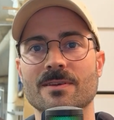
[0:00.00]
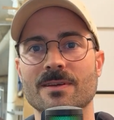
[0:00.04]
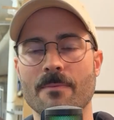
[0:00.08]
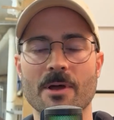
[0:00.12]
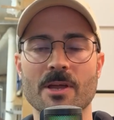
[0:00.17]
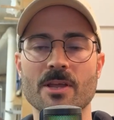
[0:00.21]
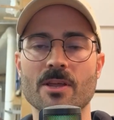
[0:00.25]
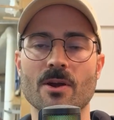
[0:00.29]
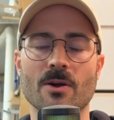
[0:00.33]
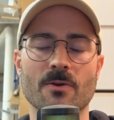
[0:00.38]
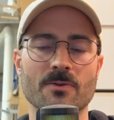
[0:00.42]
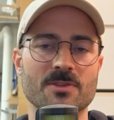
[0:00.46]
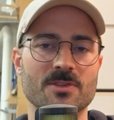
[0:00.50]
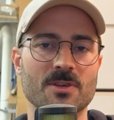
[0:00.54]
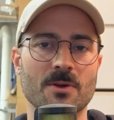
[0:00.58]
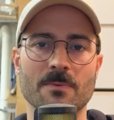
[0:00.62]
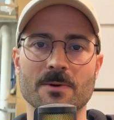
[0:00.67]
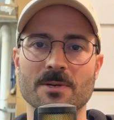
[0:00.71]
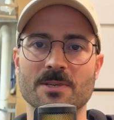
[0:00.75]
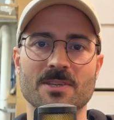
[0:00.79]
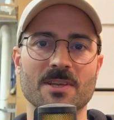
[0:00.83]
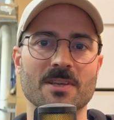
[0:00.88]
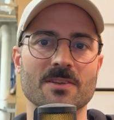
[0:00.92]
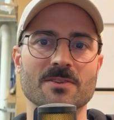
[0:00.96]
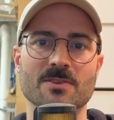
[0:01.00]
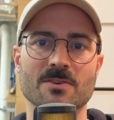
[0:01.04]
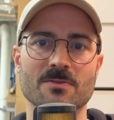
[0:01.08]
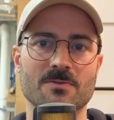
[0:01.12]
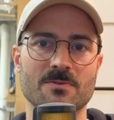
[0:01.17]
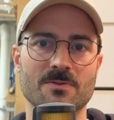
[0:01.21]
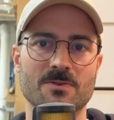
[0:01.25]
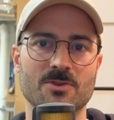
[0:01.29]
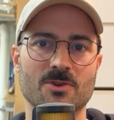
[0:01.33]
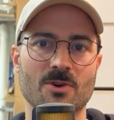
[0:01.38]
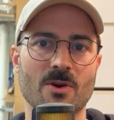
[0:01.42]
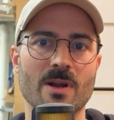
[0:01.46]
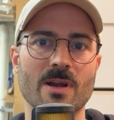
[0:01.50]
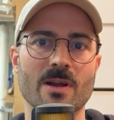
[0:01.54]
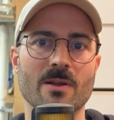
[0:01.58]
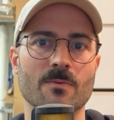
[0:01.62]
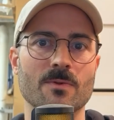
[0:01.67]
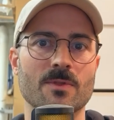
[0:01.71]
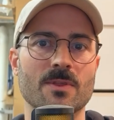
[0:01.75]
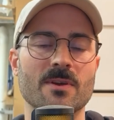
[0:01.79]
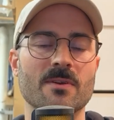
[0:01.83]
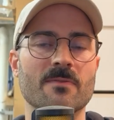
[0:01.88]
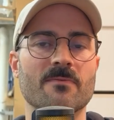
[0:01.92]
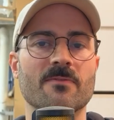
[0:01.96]
But so much things are trading
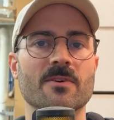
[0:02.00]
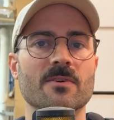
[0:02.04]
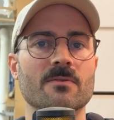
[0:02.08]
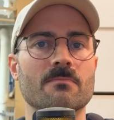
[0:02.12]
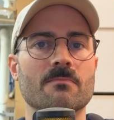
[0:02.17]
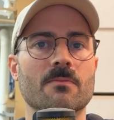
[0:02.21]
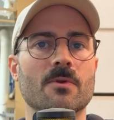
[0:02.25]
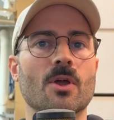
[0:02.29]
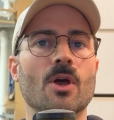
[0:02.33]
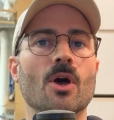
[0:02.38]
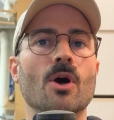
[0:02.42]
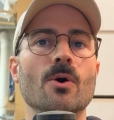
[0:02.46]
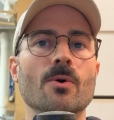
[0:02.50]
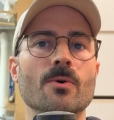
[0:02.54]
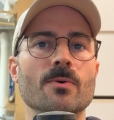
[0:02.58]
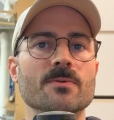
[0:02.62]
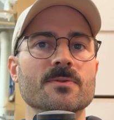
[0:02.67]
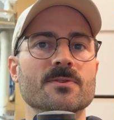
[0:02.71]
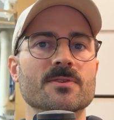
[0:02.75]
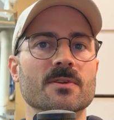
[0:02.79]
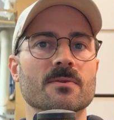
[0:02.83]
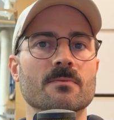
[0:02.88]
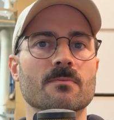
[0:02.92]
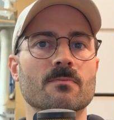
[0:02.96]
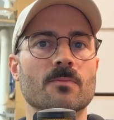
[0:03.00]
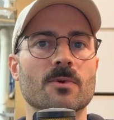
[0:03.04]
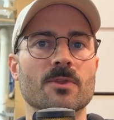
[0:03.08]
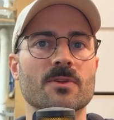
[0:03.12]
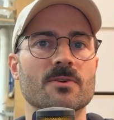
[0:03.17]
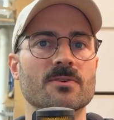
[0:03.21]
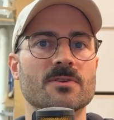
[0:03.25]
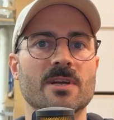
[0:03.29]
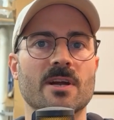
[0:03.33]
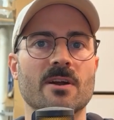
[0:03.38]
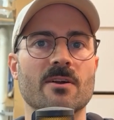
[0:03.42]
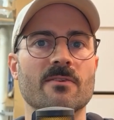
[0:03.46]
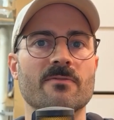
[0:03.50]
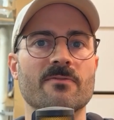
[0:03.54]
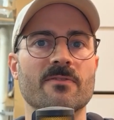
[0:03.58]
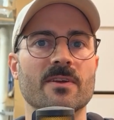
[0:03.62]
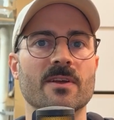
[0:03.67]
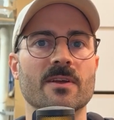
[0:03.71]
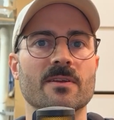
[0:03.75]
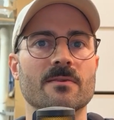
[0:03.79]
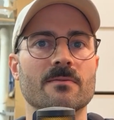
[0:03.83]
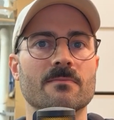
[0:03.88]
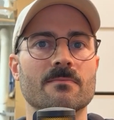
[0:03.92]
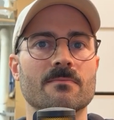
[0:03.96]
with the different codes and what they're
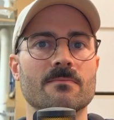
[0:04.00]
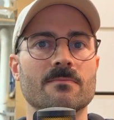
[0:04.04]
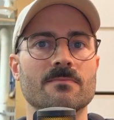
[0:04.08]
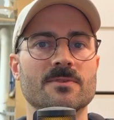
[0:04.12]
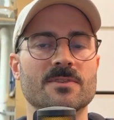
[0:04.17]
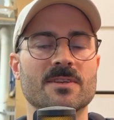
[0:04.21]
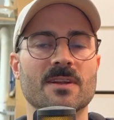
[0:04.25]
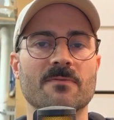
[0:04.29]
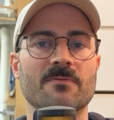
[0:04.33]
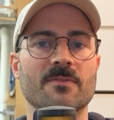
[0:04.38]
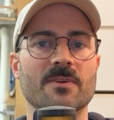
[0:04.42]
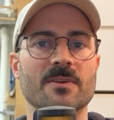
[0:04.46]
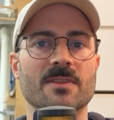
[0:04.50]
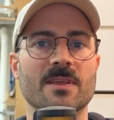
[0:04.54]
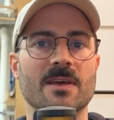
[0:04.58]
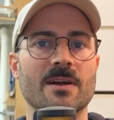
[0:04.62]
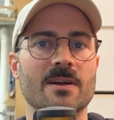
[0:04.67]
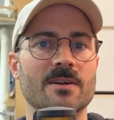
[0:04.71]
tariffing and stuff like that.